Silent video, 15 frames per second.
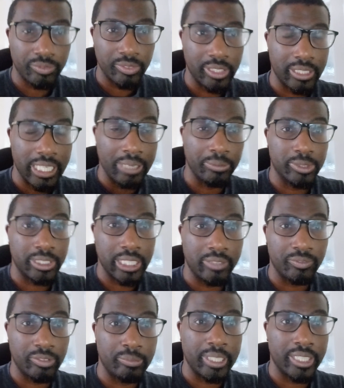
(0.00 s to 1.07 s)
And that was it
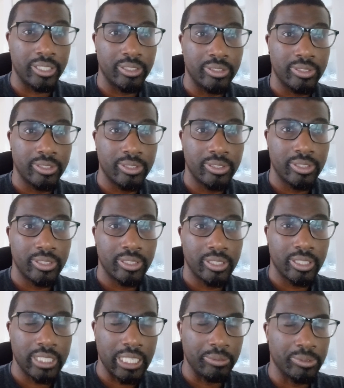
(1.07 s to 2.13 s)
for me.
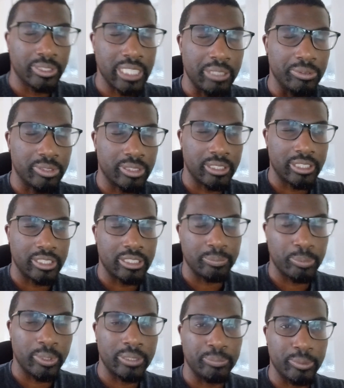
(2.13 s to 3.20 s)
And that was the
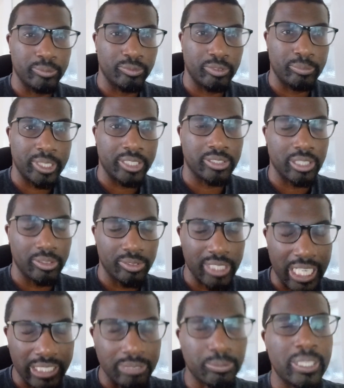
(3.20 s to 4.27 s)
disappointment for me. So
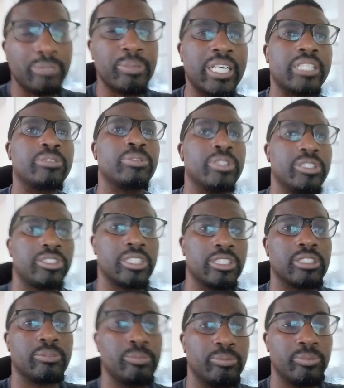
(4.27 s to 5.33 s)
that's where my
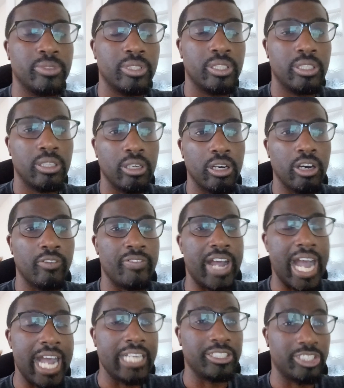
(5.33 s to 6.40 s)
criticism of
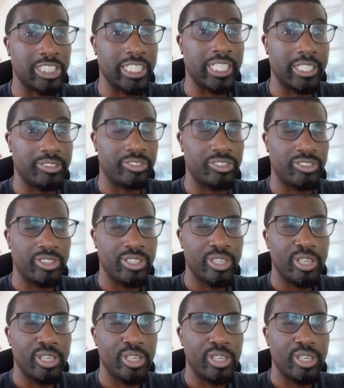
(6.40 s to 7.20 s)
Ange is.